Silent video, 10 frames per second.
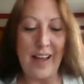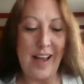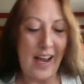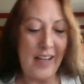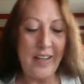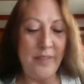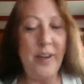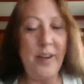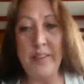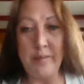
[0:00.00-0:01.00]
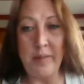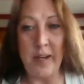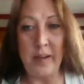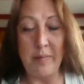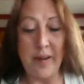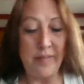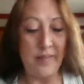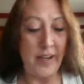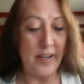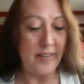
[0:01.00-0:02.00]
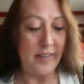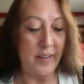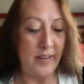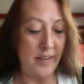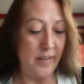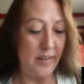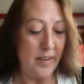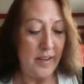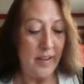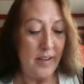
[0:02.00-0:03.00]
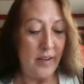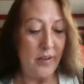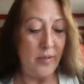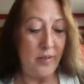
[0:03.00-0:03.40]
I didn't want them cutting my face. And, you know,